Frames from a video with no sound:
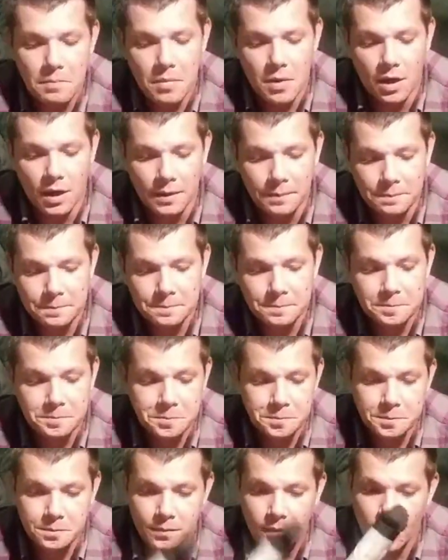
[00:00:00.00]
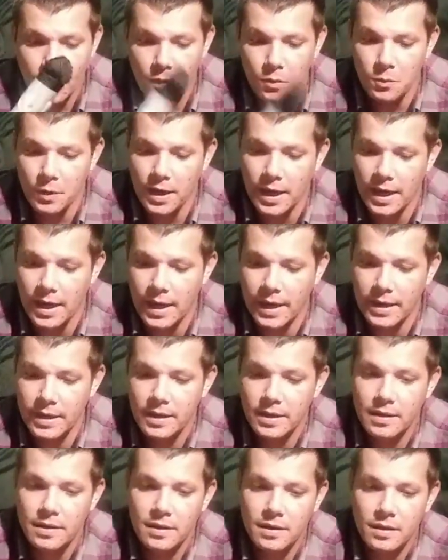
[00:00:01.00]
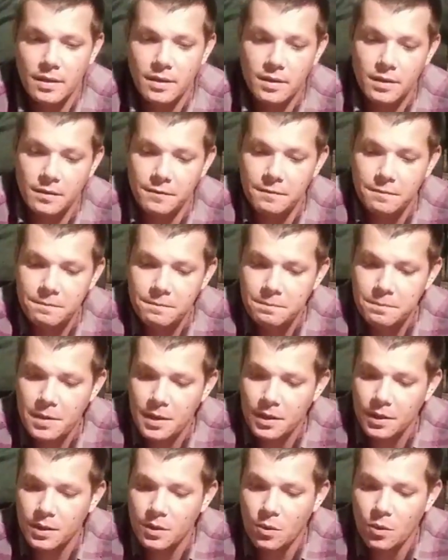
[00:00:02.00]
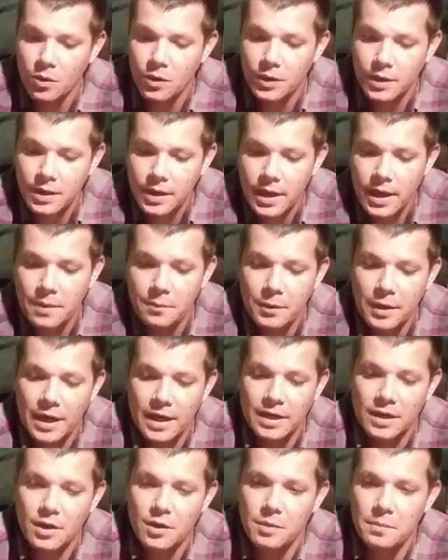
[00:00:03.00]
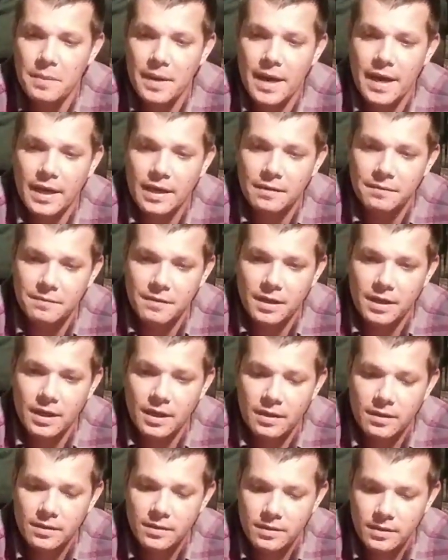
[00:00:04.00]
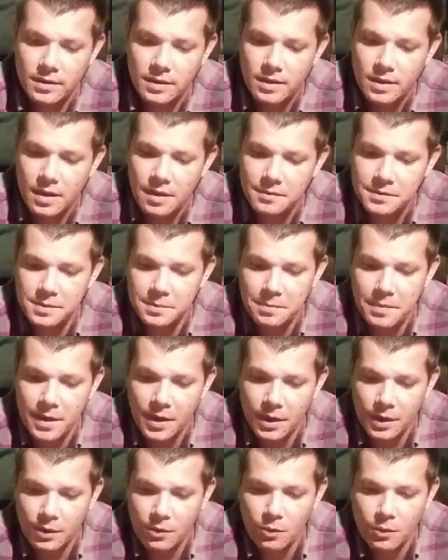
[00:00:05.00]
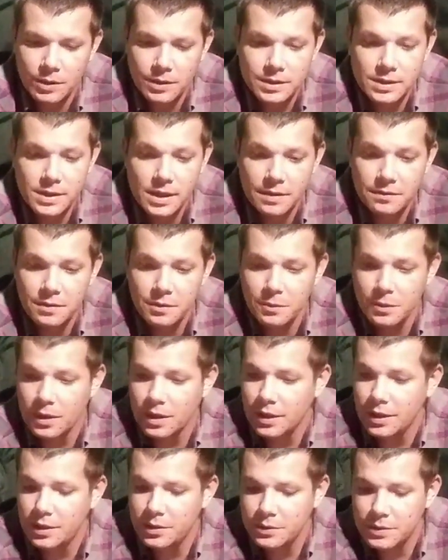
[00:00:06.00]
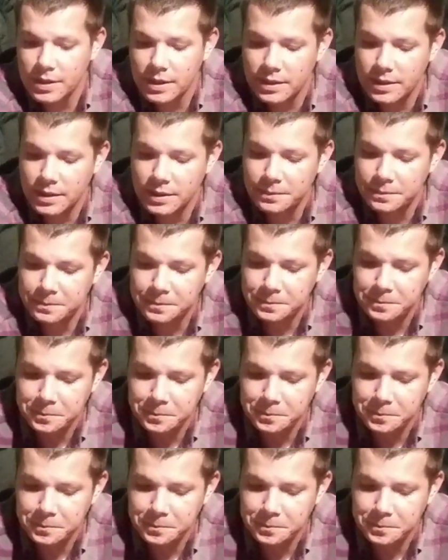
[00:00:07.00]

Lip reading: But we got the paracord, and we got another bag of some paracord and stuff that we're going to use out there.